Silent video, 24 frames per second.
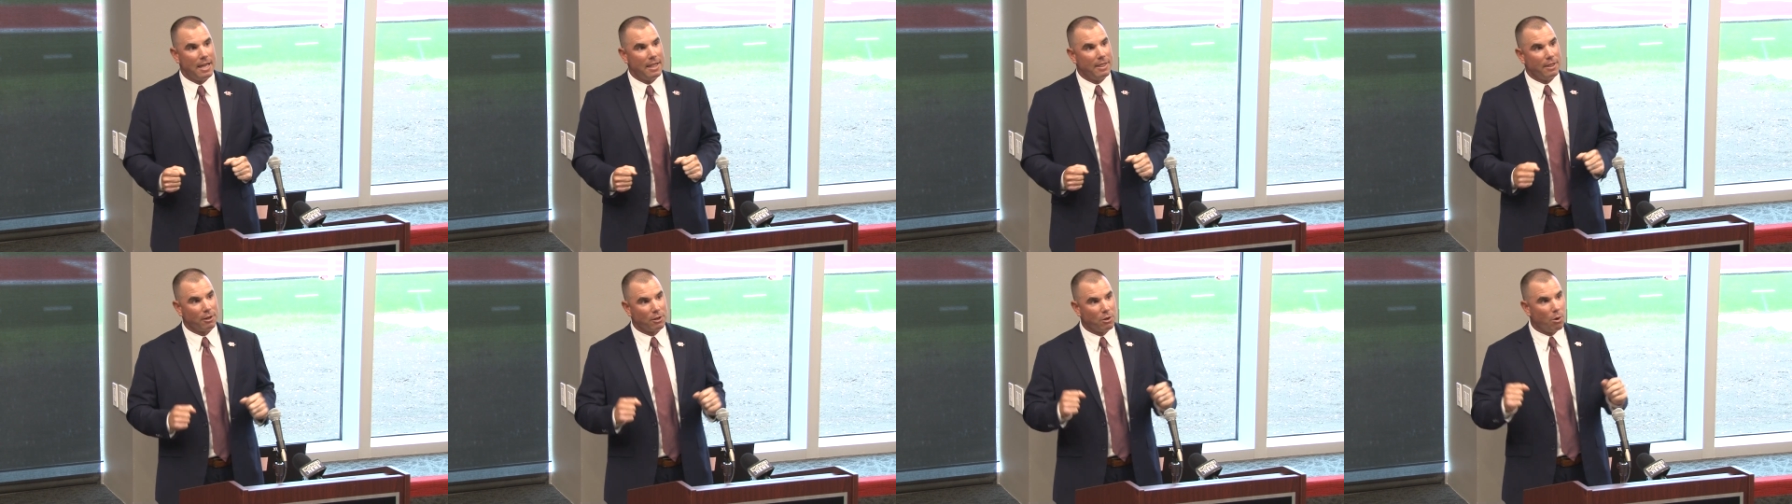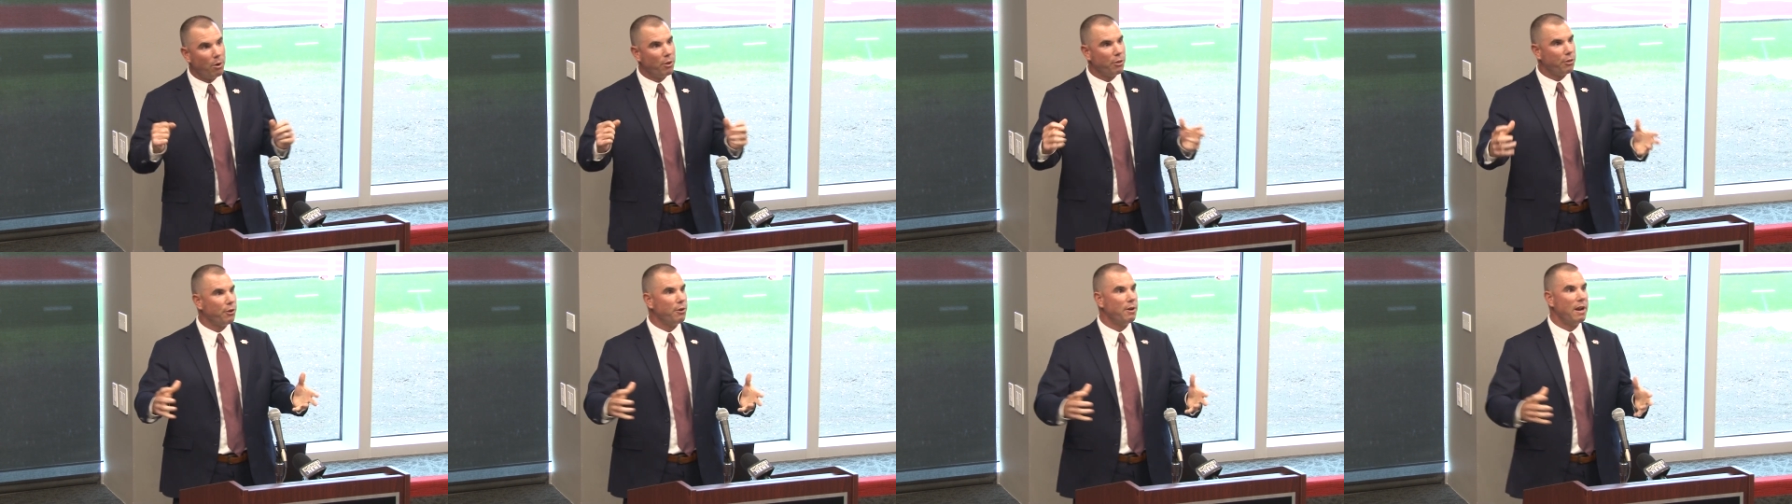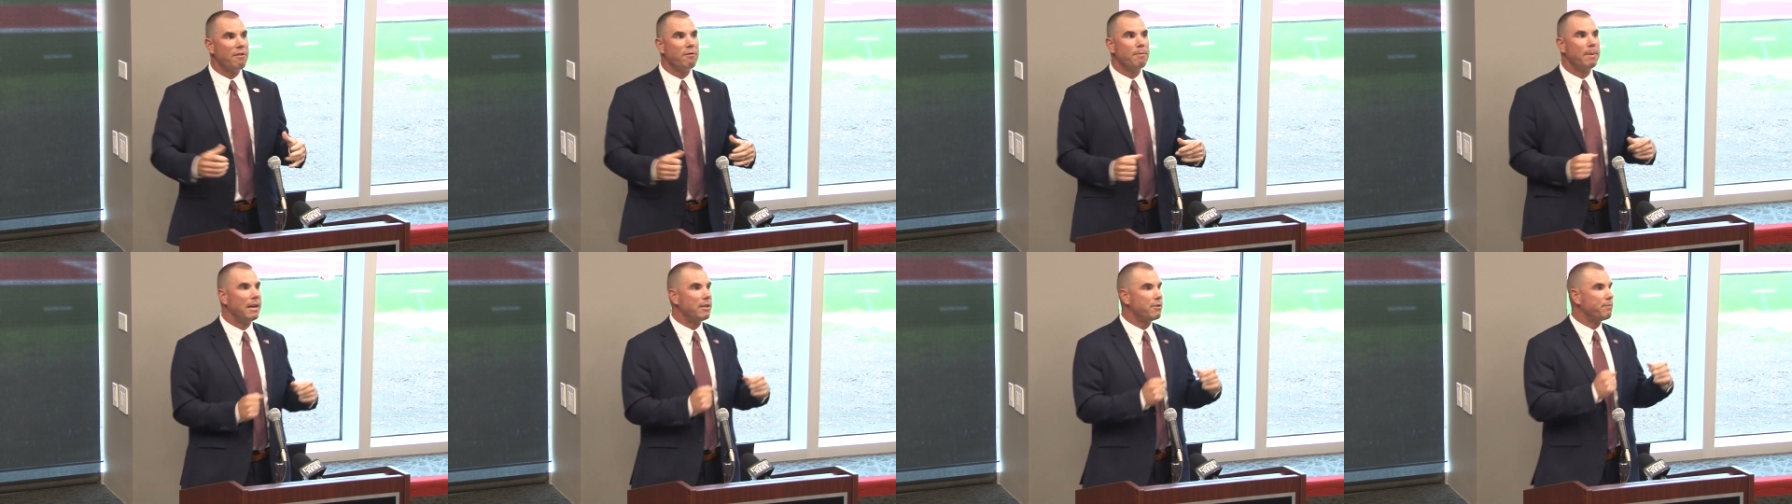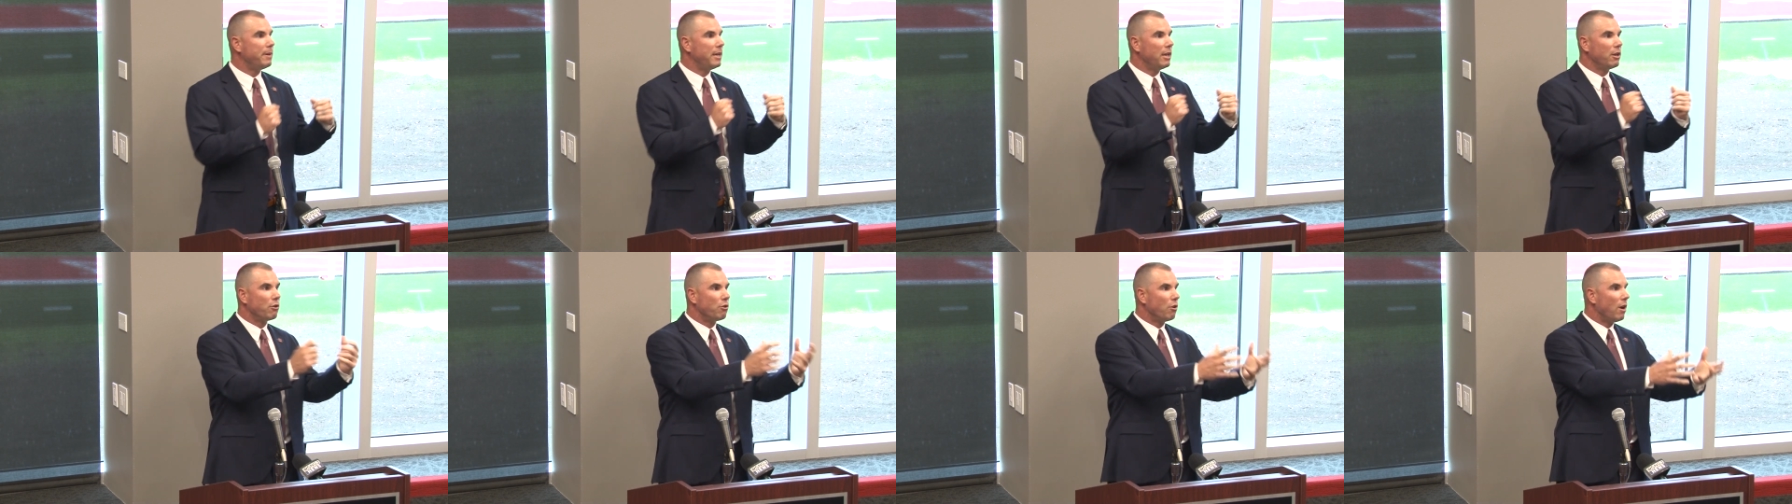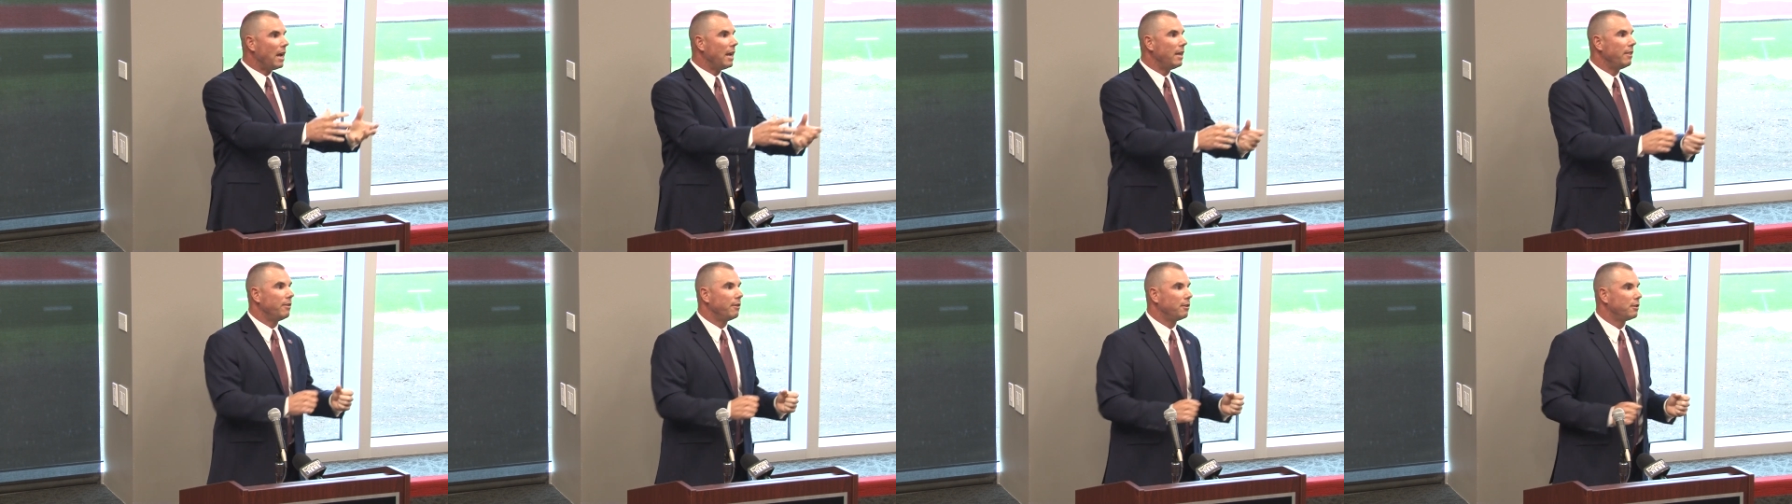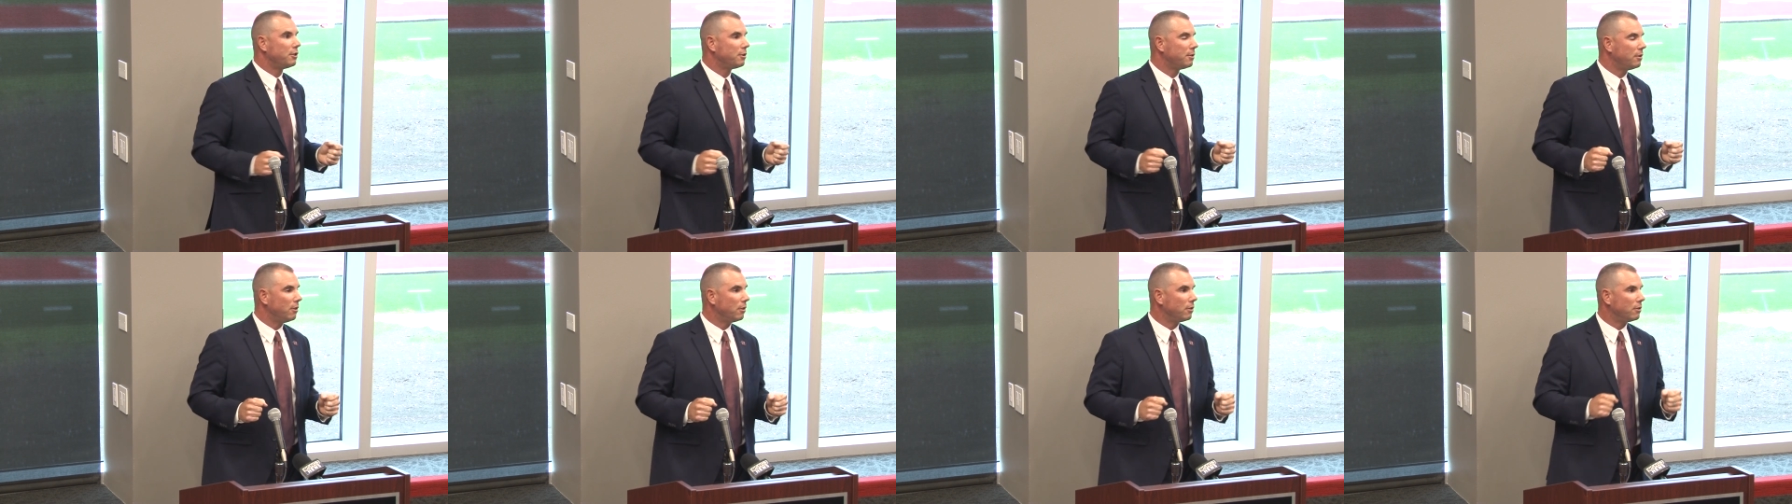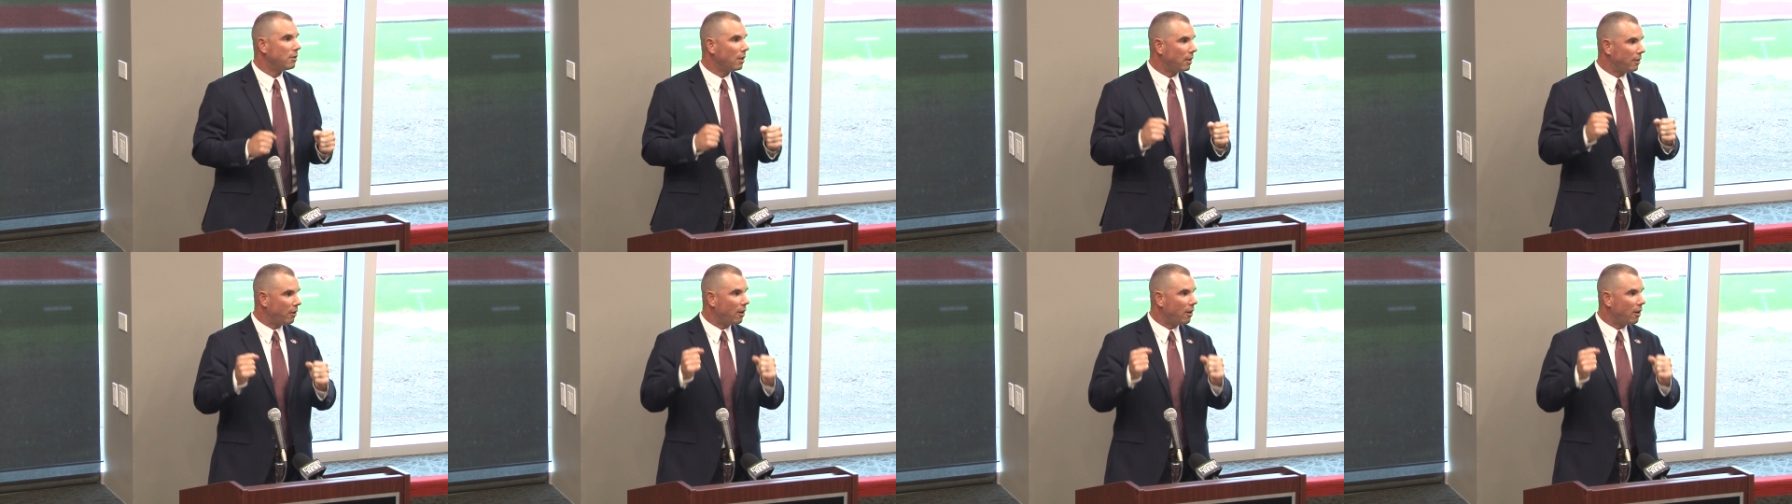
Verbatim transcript: they're going through and everybody's being great and they're, they're,